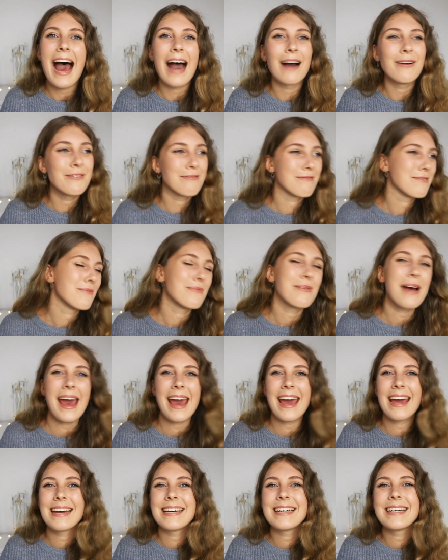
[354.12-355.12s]
out of the
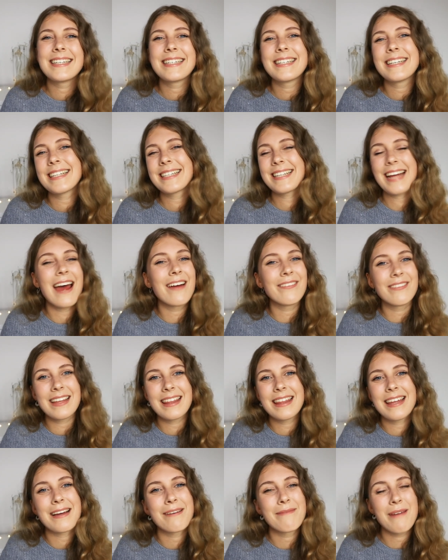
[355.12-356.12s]
way it's just
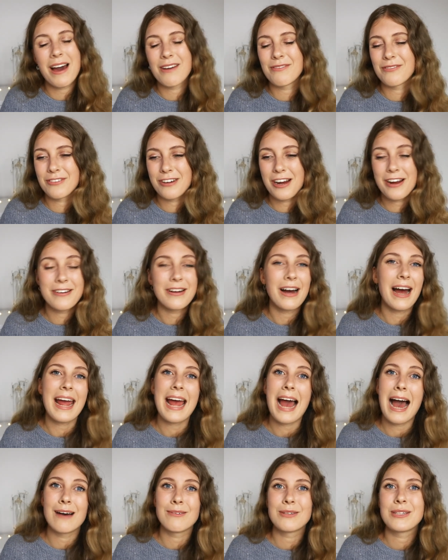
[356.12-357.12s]
everything about Verona
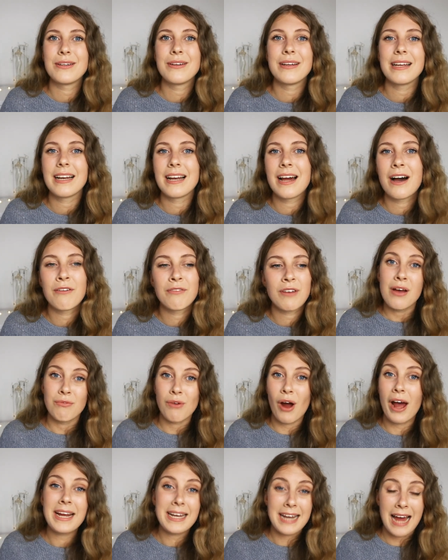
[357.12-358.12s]
I absolutely love
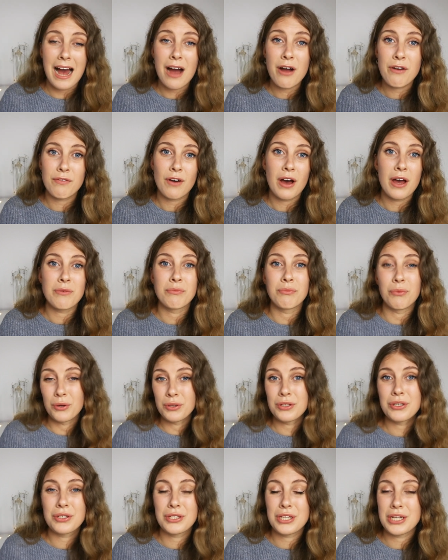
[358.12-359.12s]
right now if I
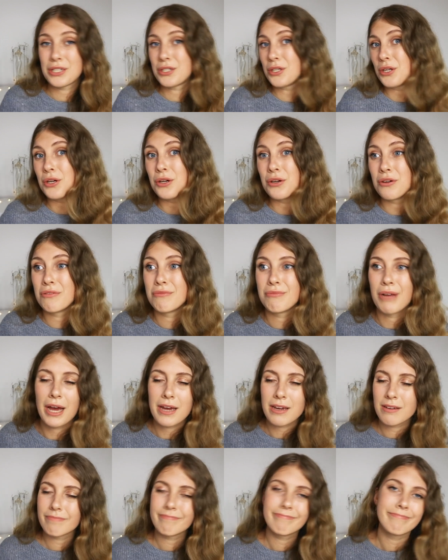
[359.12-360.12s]
wanted to
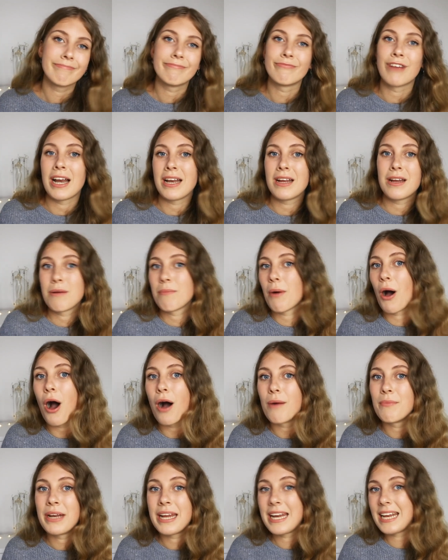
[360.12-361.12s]
like rent an
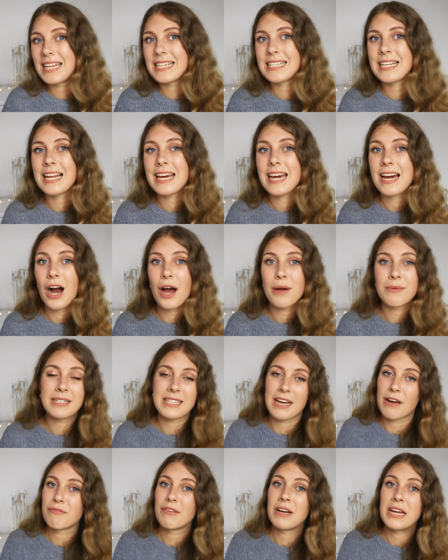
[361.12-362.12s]
apartment in Italy, I
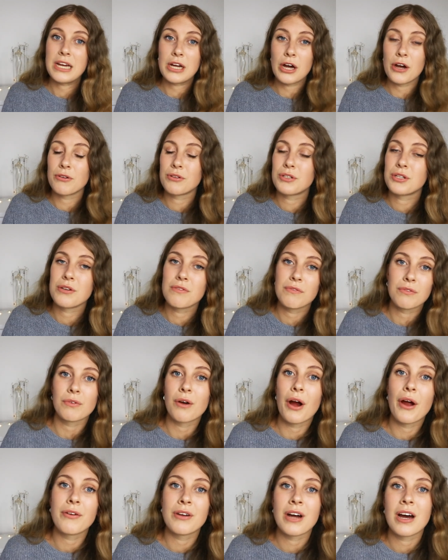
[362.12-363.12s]
would definitely go to
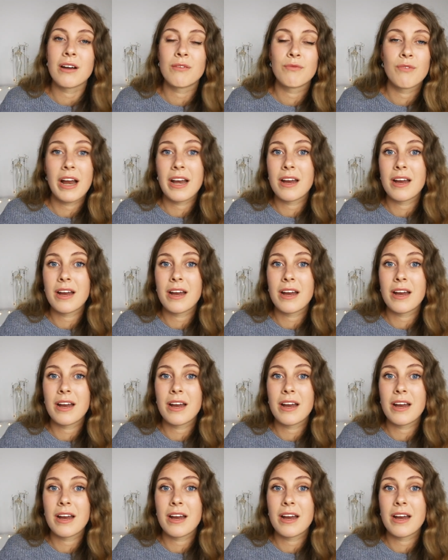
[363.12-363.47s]
Verona and